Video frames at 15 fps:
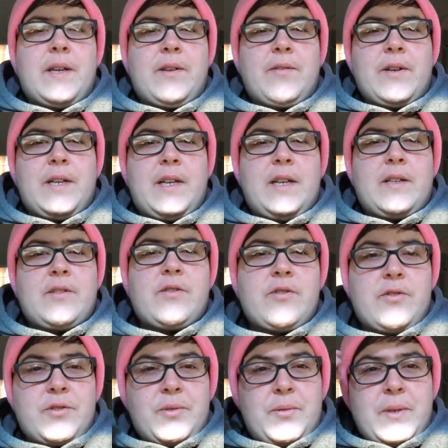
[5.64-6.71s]
getting ready
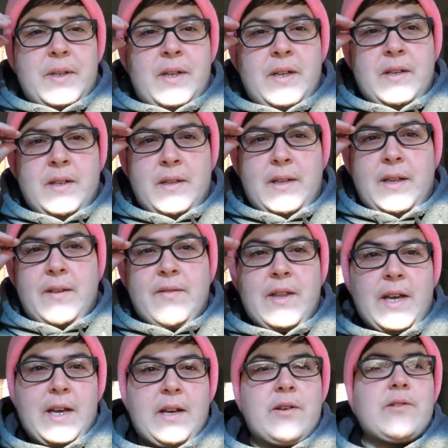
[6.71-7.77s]
to leave
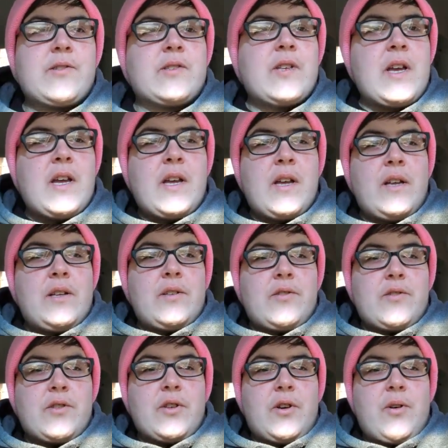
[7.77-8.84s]
the house
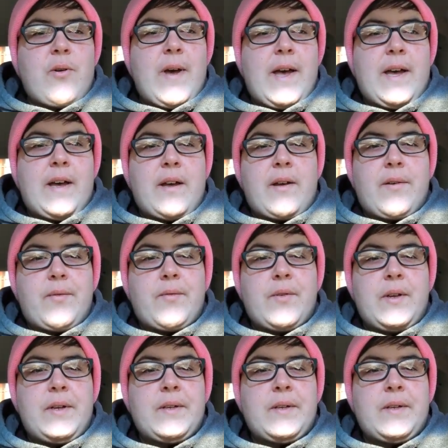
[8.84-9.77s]
to go have